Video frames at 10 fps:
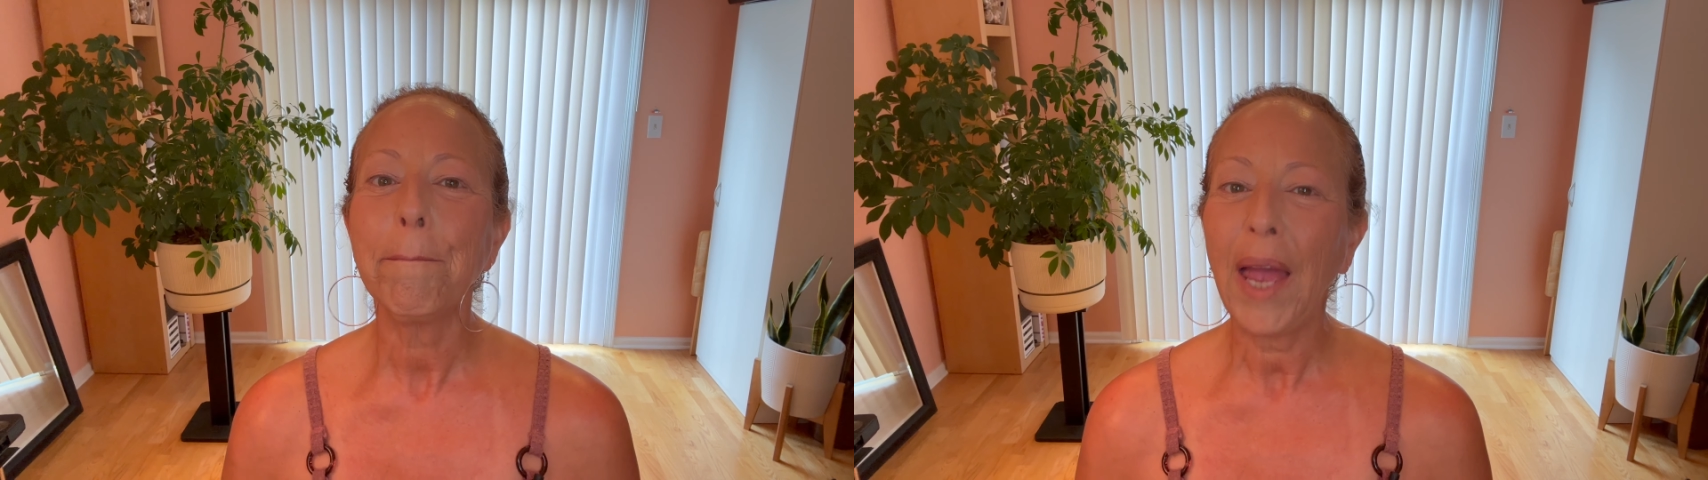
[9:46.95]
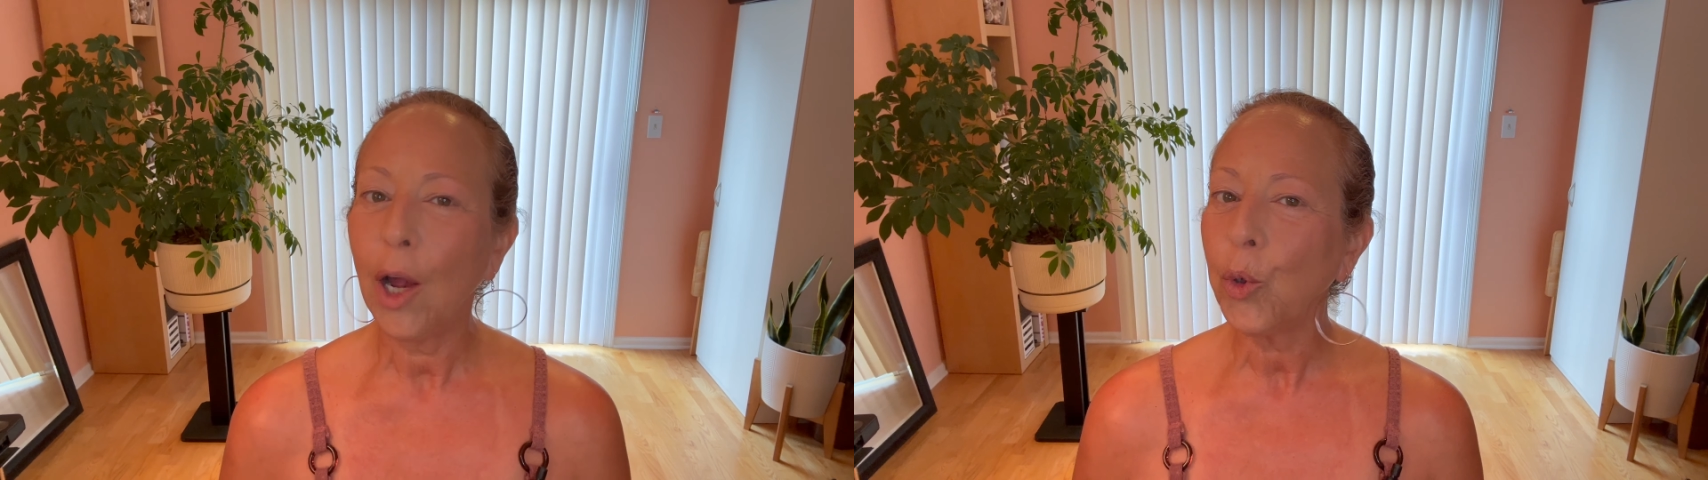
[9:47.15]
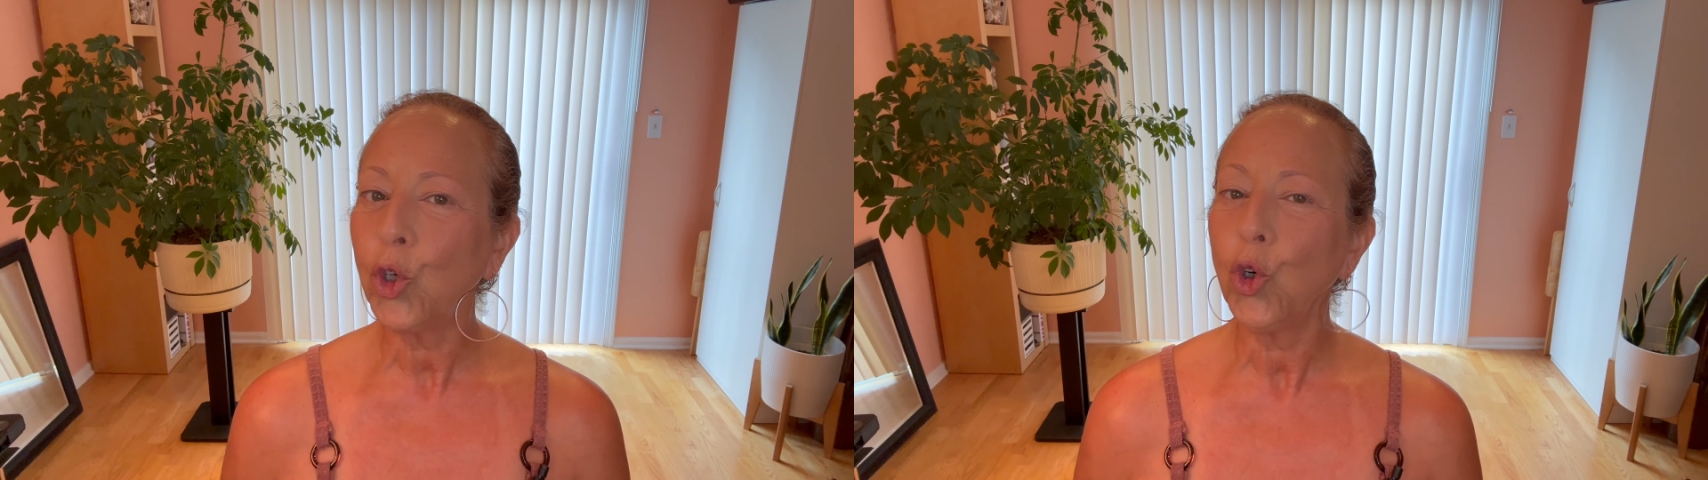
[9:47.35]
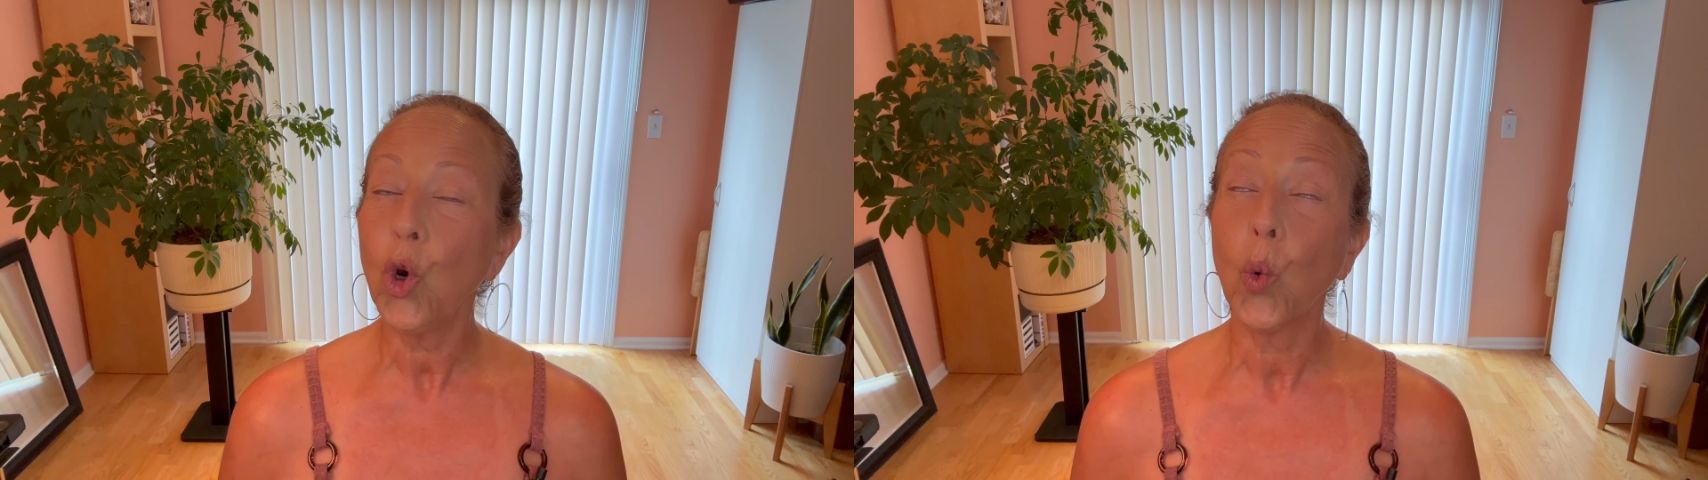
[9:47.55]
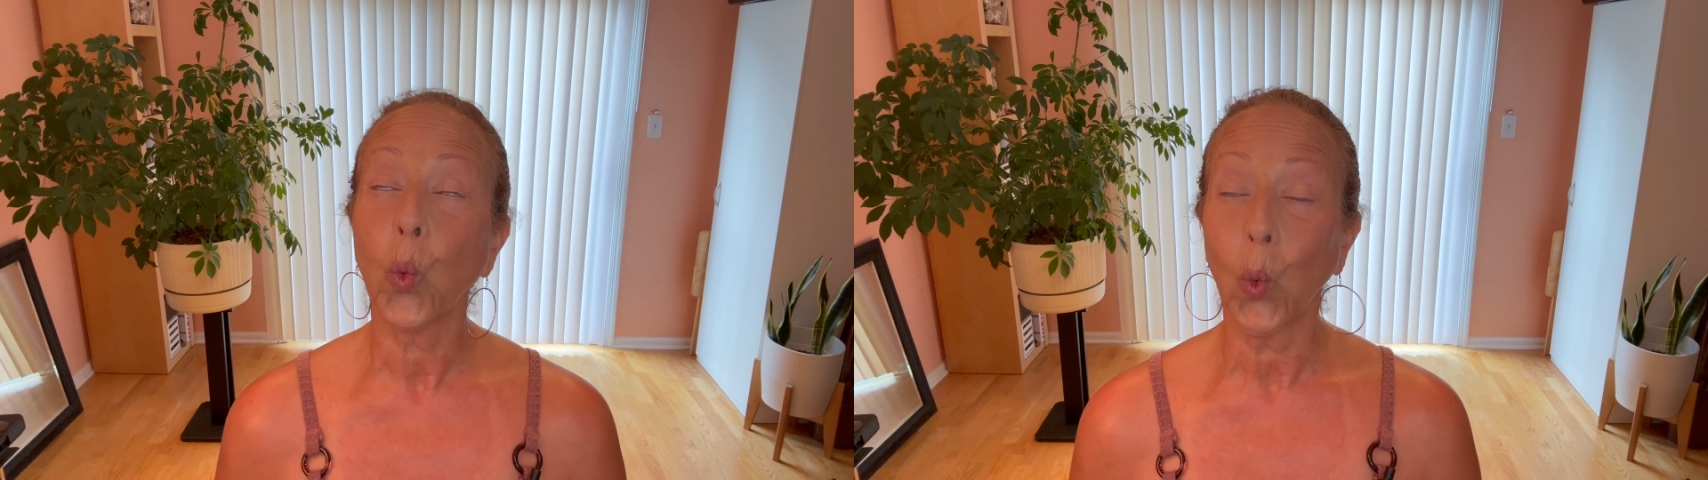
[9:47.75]

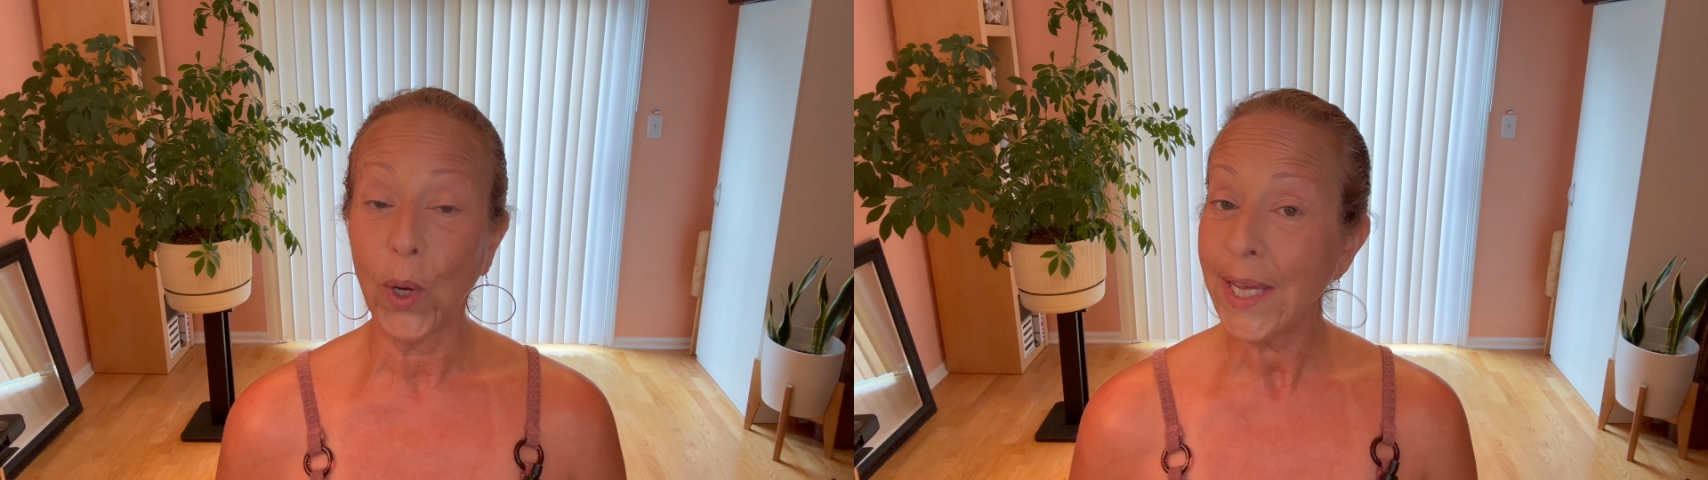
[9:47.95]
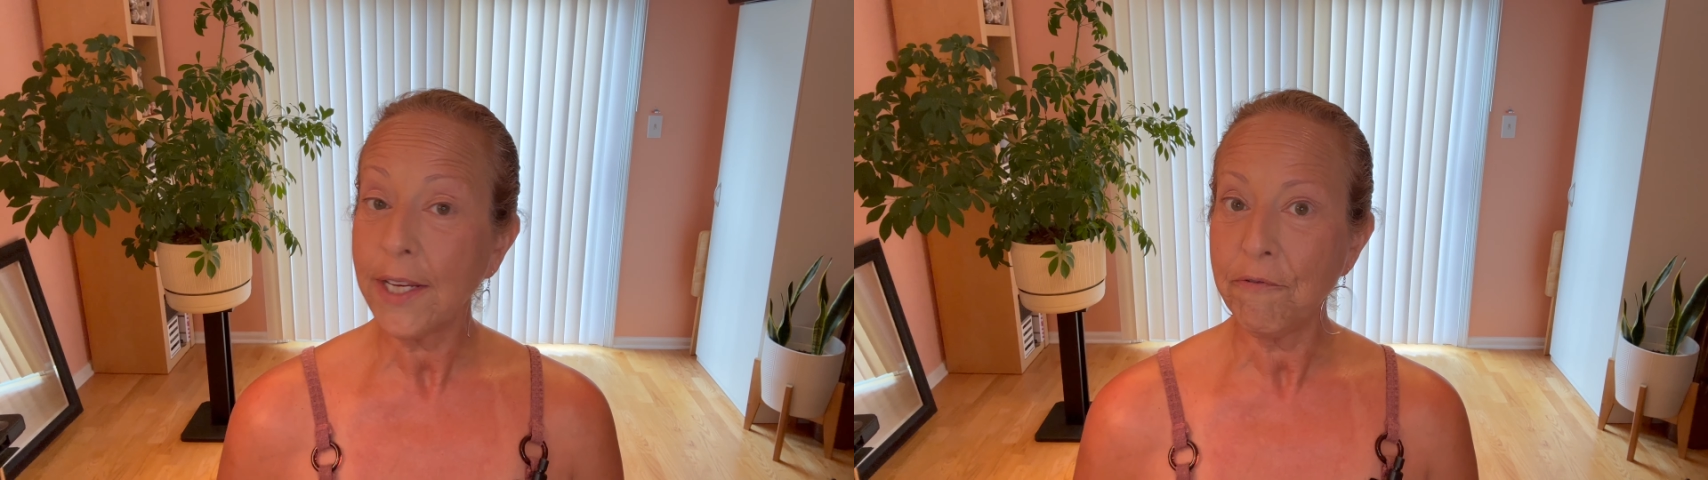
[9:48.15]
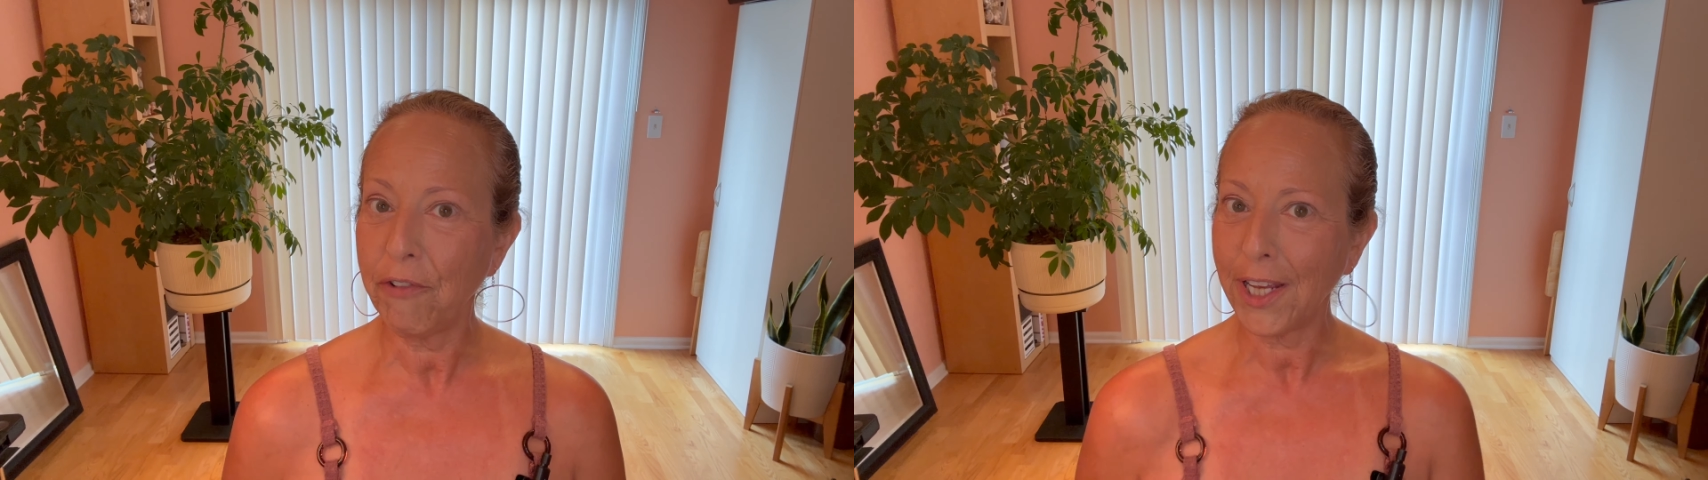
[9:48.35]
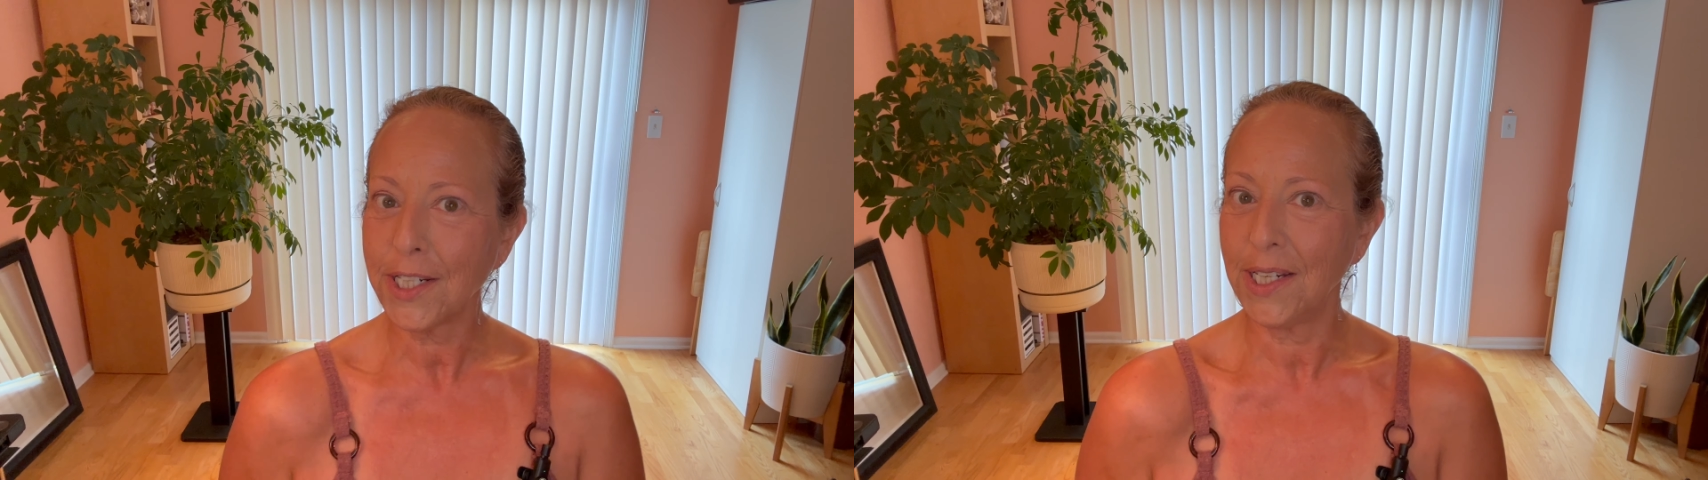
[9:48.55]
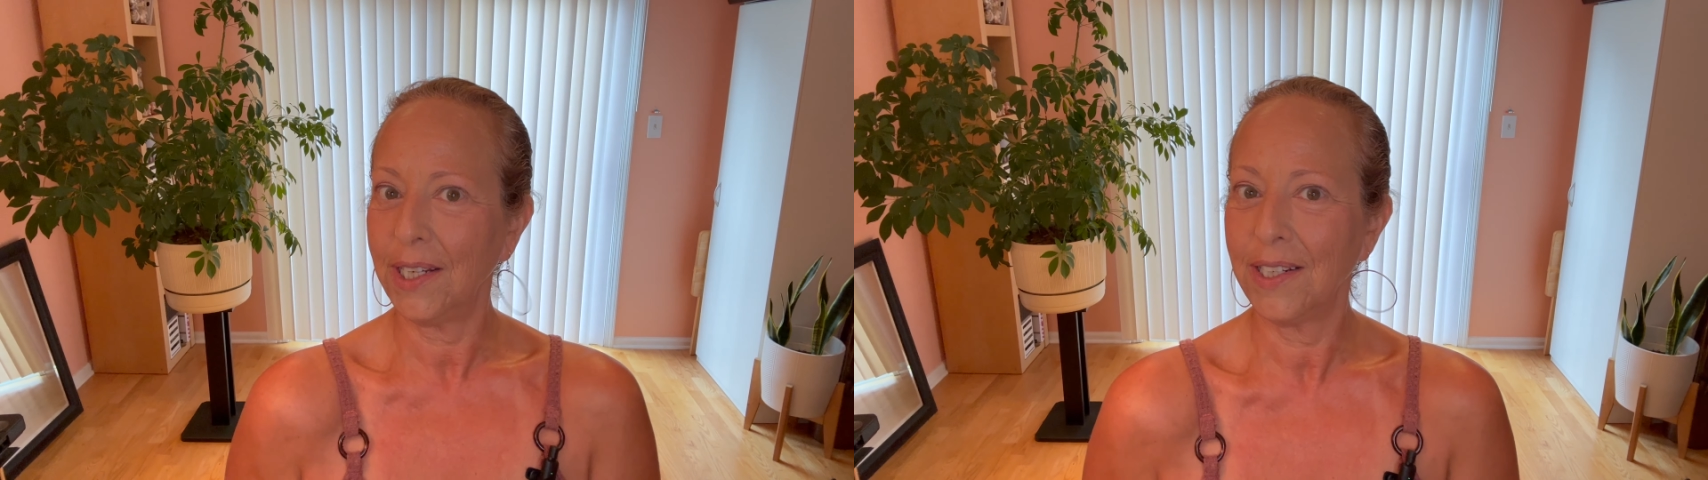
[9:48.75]
powder
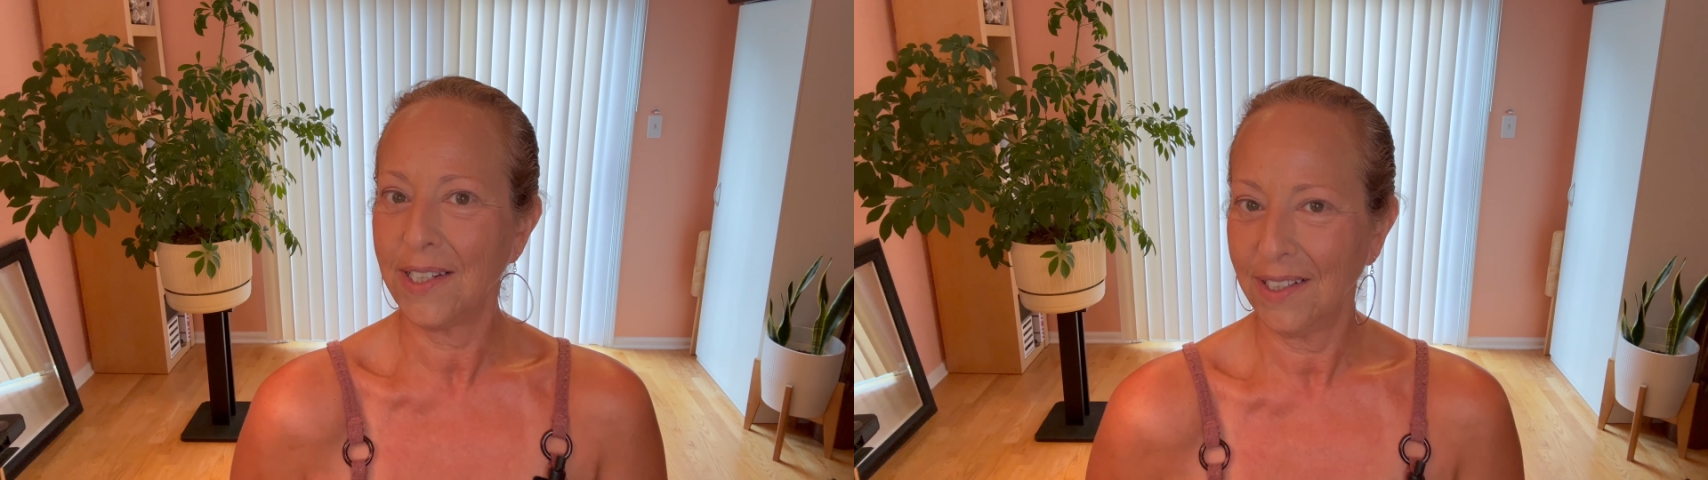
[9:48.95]
reinvented.